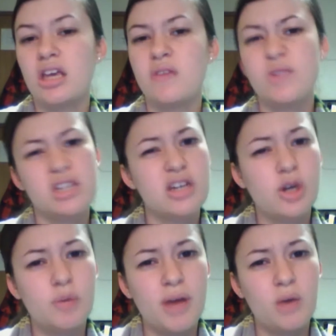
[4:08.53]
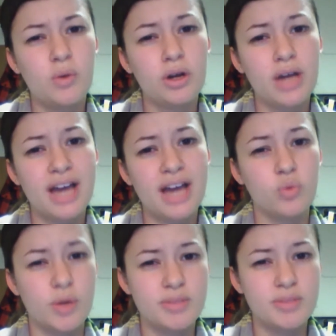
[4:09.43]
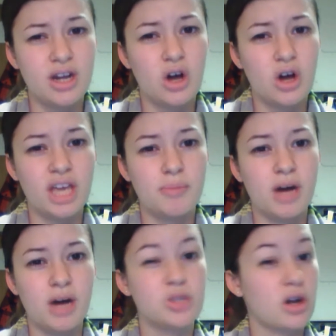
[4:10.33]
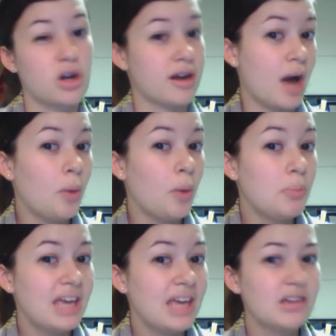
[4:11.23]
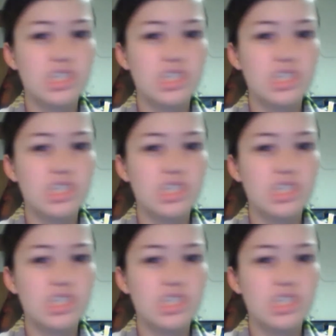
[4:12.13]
If you didn't know about what kind of website Allkpop started out being,